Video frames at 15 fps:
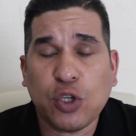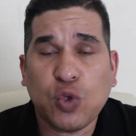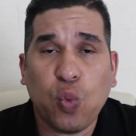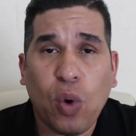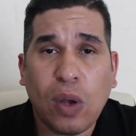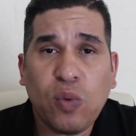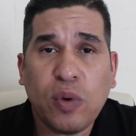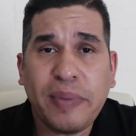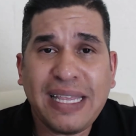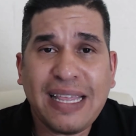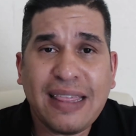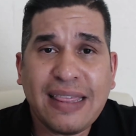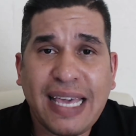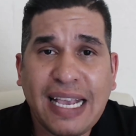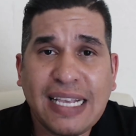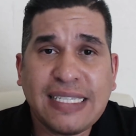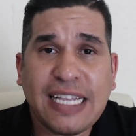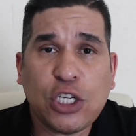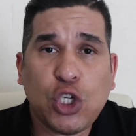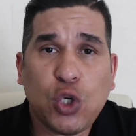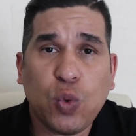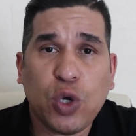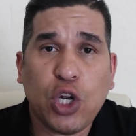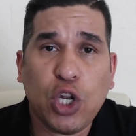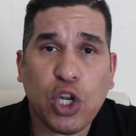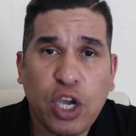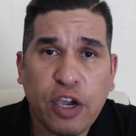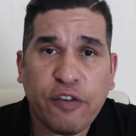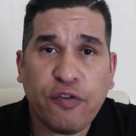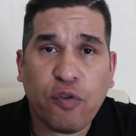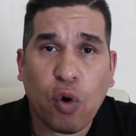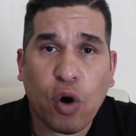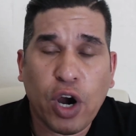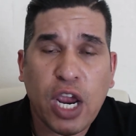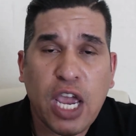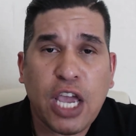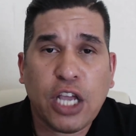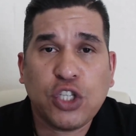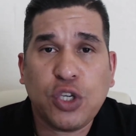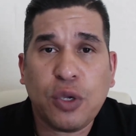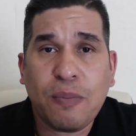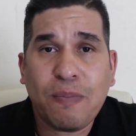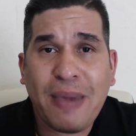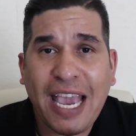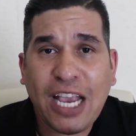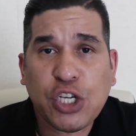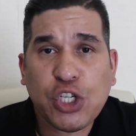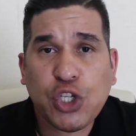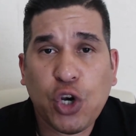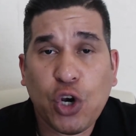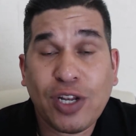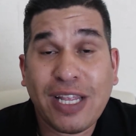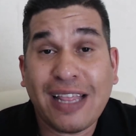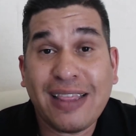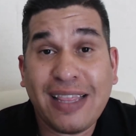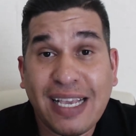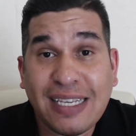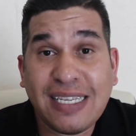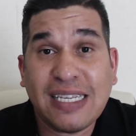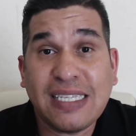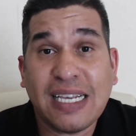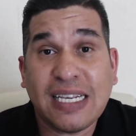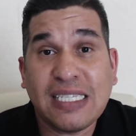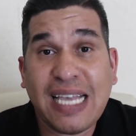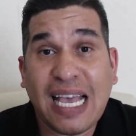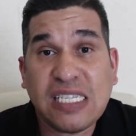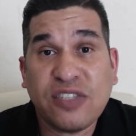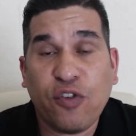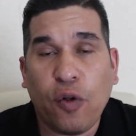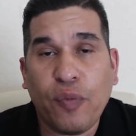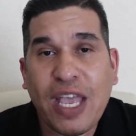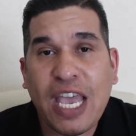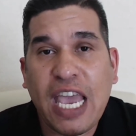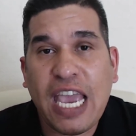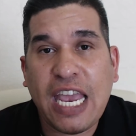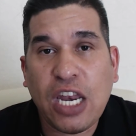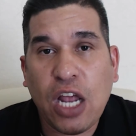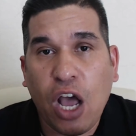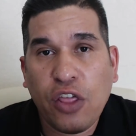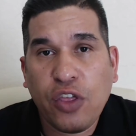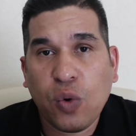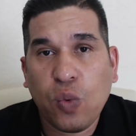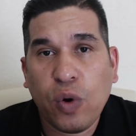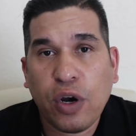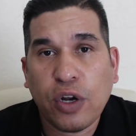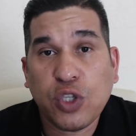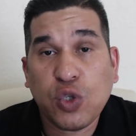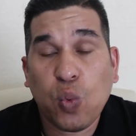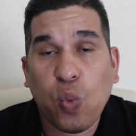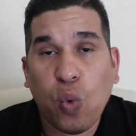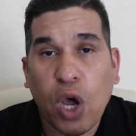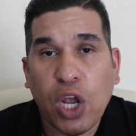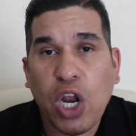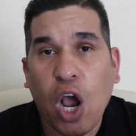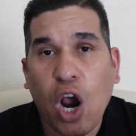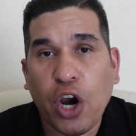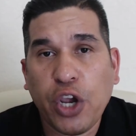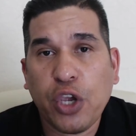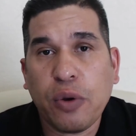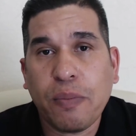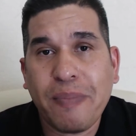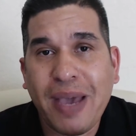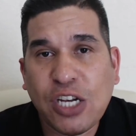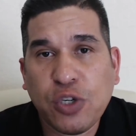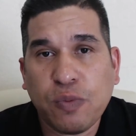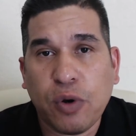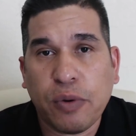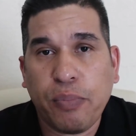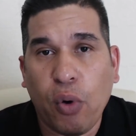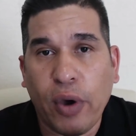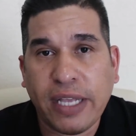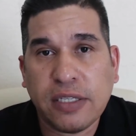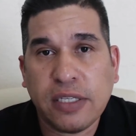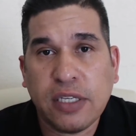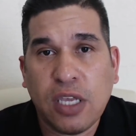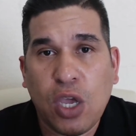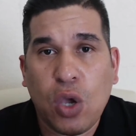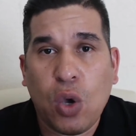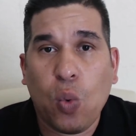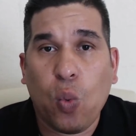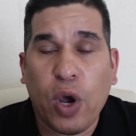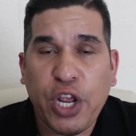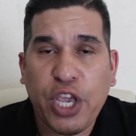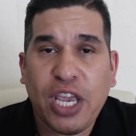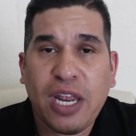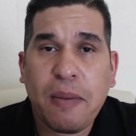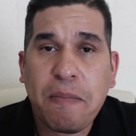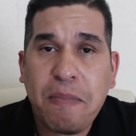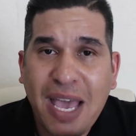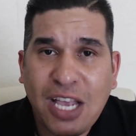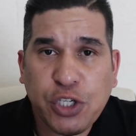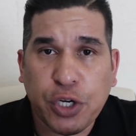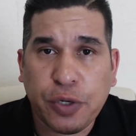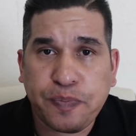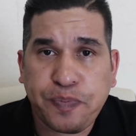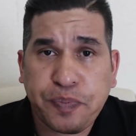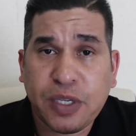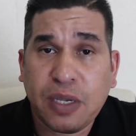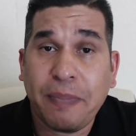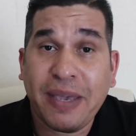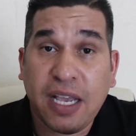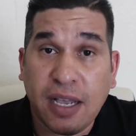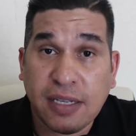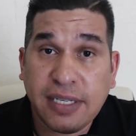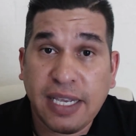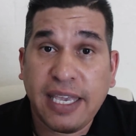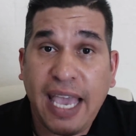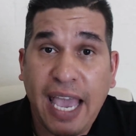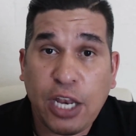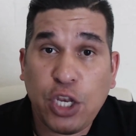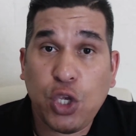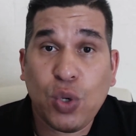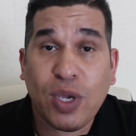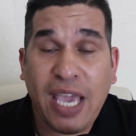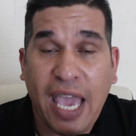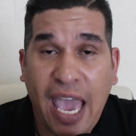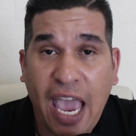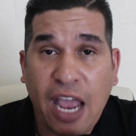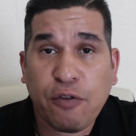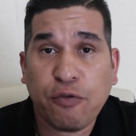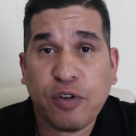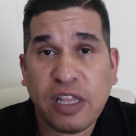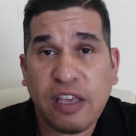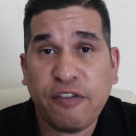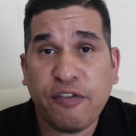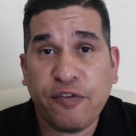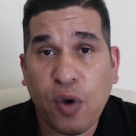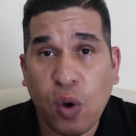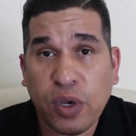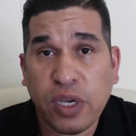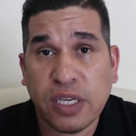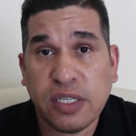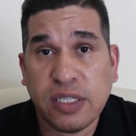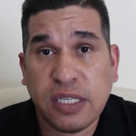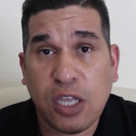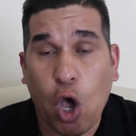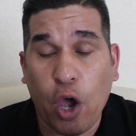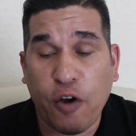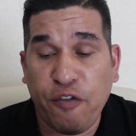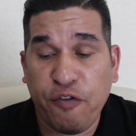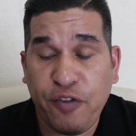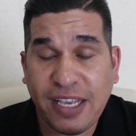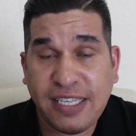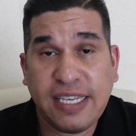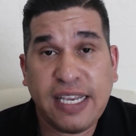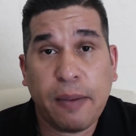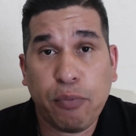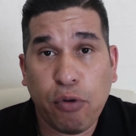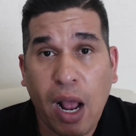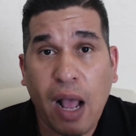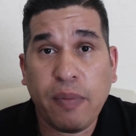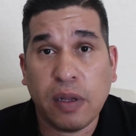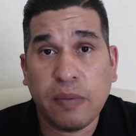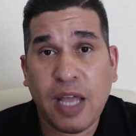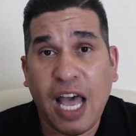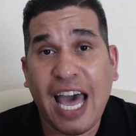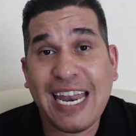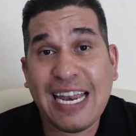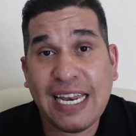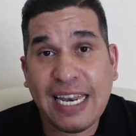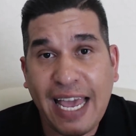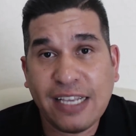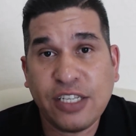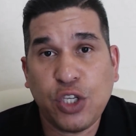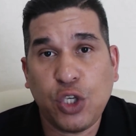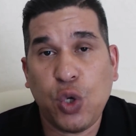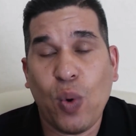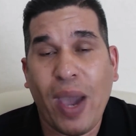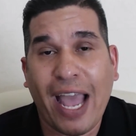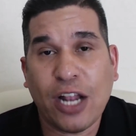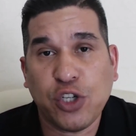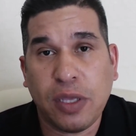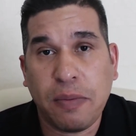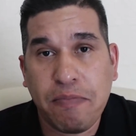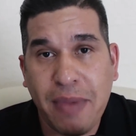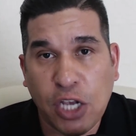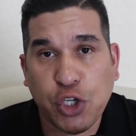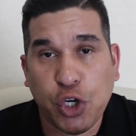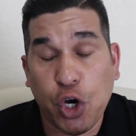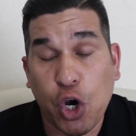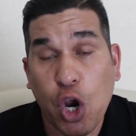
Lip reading: What would be the things that you would look for to make sure that this is successful? In other words, what are your measurement points? What are you going to measure? Because again, you can't really focus on fixing a problem unless you actually measure.